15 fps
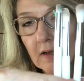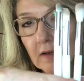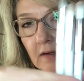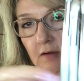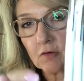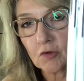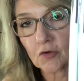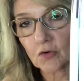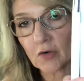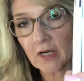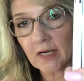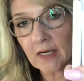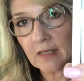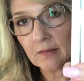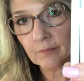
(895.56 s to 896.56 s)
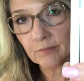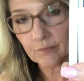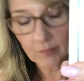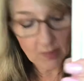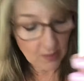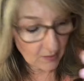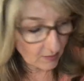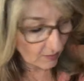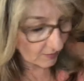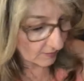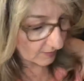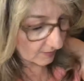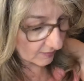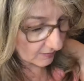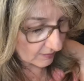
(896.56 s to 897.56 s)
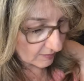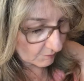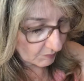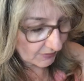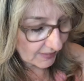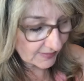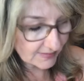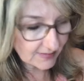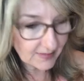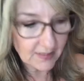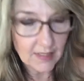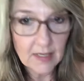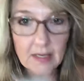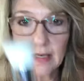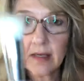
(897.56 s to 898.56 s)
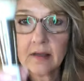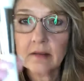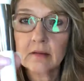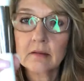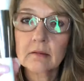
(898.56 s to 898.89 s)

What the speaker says: in 3, plus the